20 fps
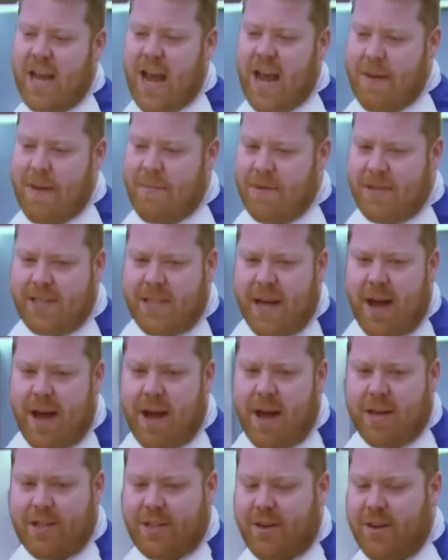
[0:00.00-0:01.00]
things got
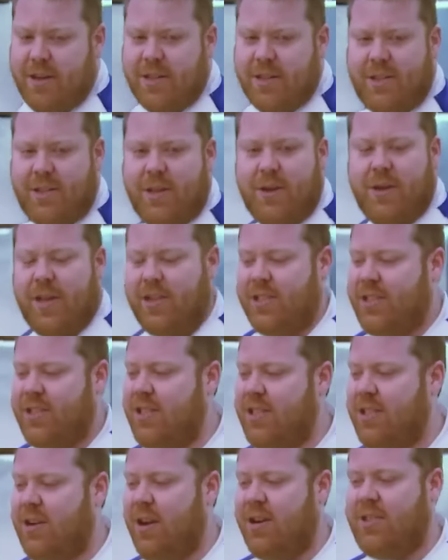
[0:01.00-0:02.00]
intense when Jason gave a
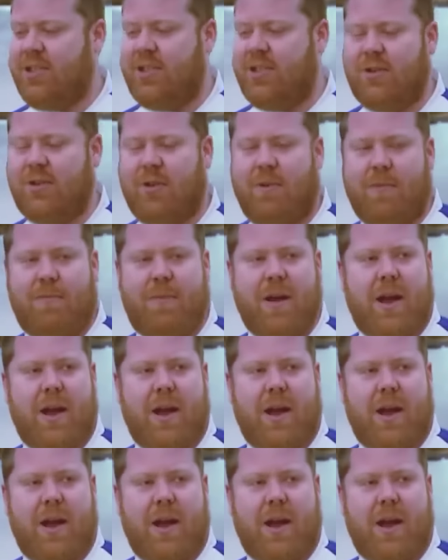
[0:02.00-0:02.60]
little message to